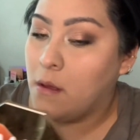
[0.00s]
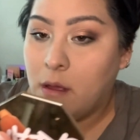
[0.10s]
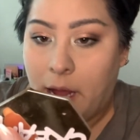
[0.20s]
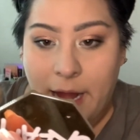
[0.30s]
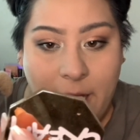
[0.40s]

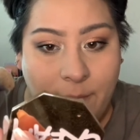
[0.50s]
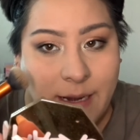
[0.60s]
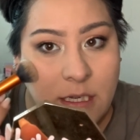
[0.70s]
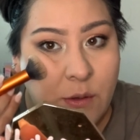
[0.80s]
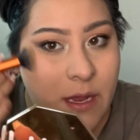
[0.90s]
I have been
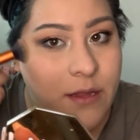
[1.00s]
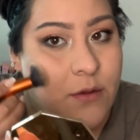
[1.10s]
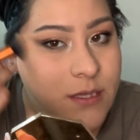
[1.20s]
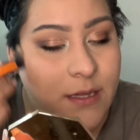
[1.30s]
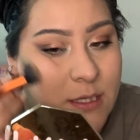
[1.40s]
enjoying
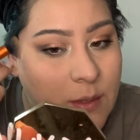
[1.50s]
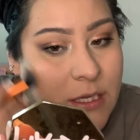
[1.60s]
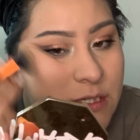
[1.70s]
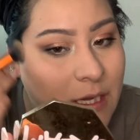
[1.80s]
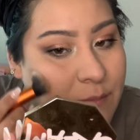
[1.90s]
using this
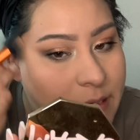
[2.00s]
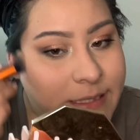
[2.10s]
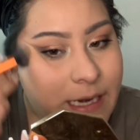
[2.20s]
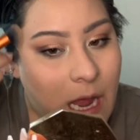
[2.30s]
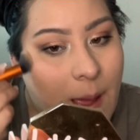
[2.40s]
because you can build
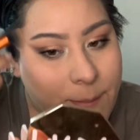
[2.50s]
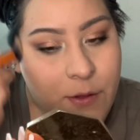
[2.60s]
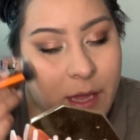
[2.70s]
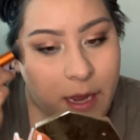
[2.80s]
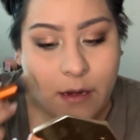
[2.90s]
it up, you
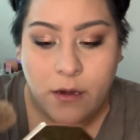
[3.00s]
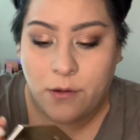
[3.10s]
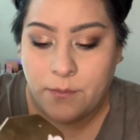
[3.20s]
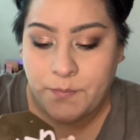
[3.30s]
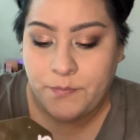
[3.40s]
can,